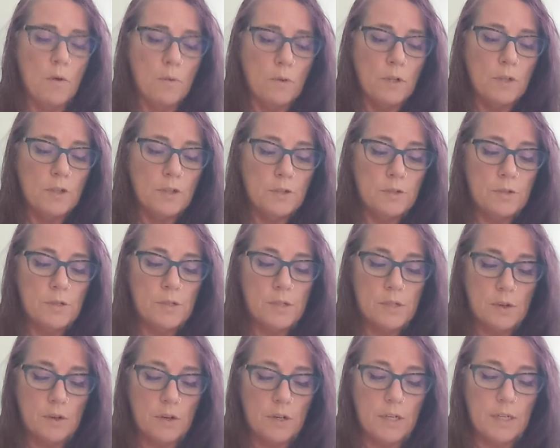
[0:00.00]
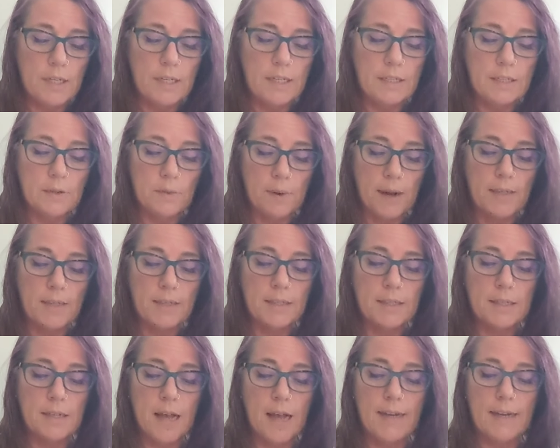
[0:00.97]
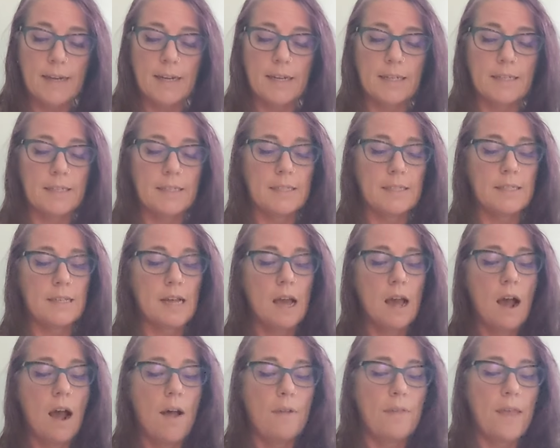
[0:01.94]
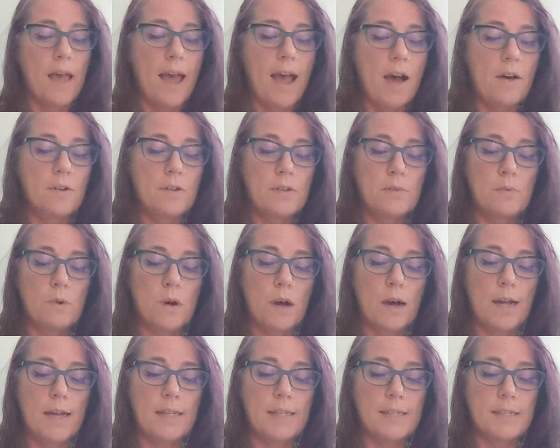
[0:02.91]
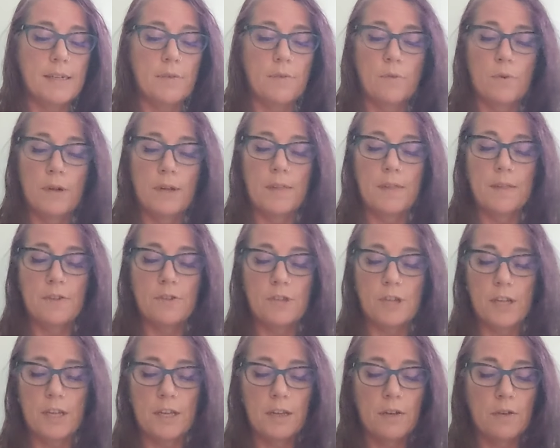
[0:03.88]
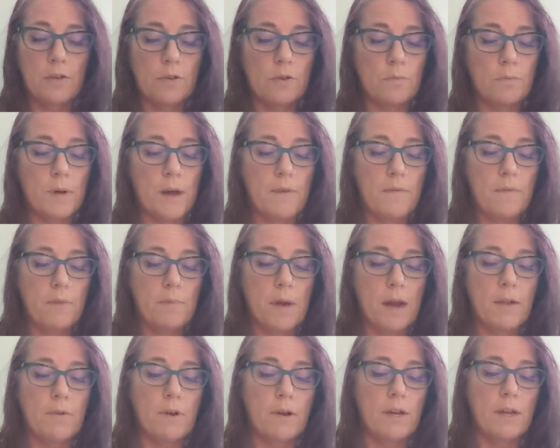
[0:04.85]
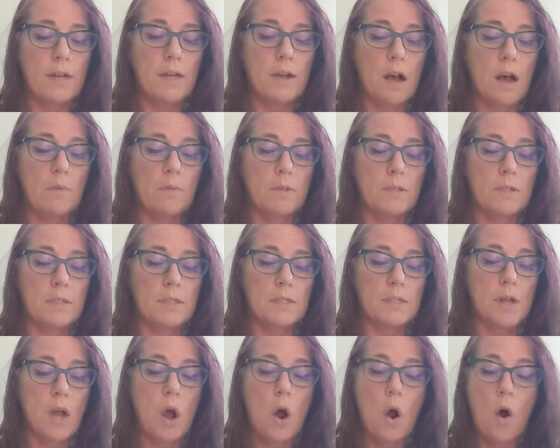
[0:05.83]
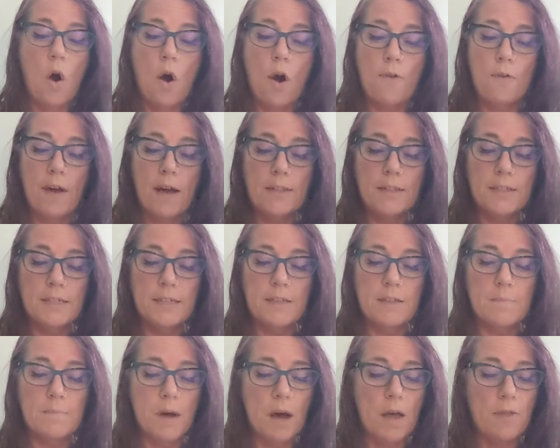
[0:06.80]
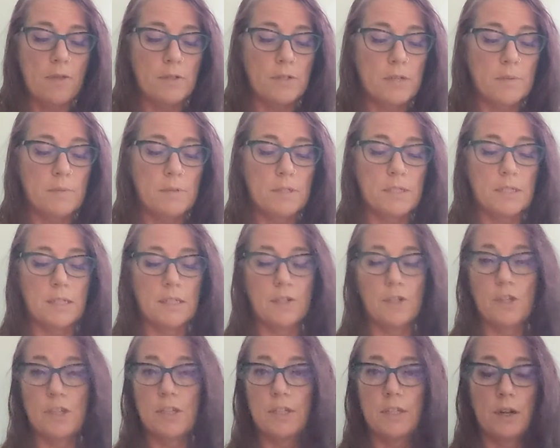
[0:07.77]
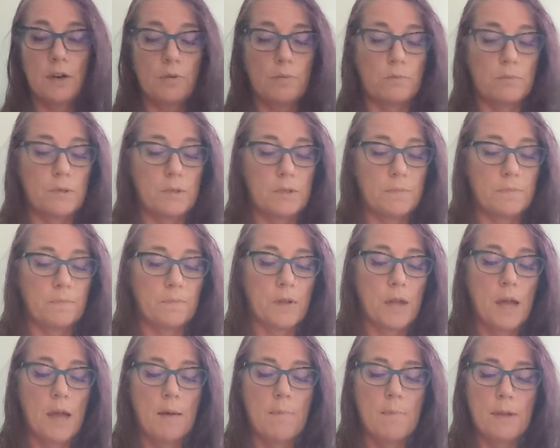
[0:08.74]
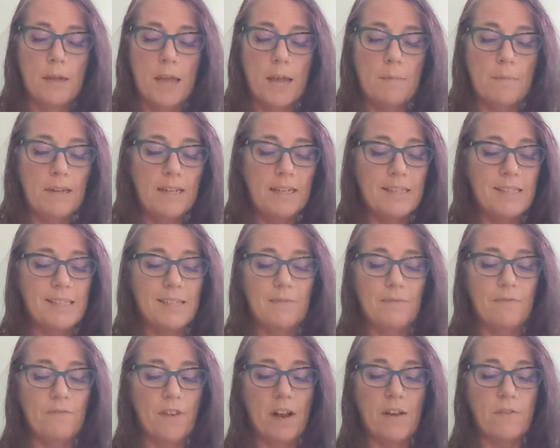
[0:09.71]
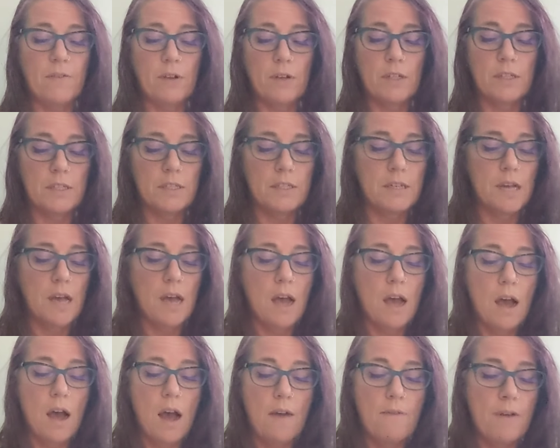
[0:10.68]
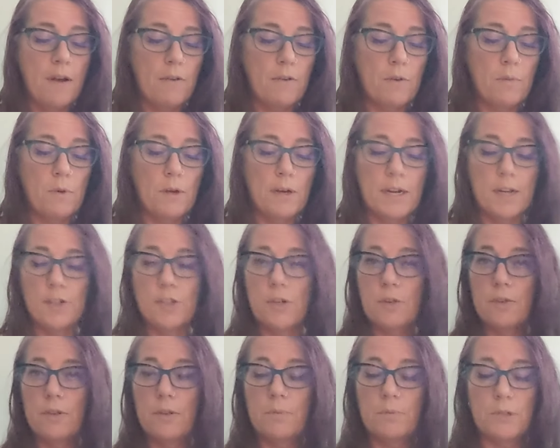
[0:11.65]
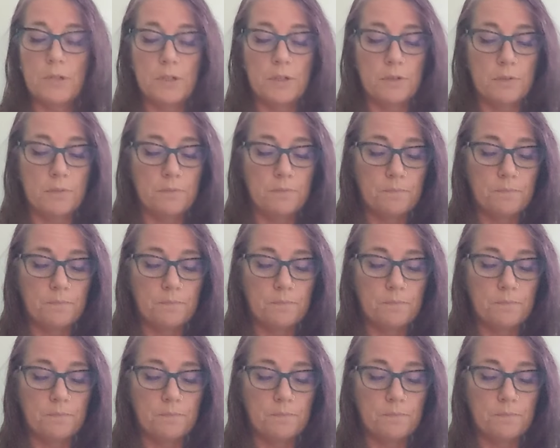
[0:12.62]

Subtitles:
Reginald's startling direct guidelines on the hows and whys of ridding the chicken coop of the migrating goblins, or of hunting the bothersome and delicious gnomes, became instant favorites of everyone I showed them to.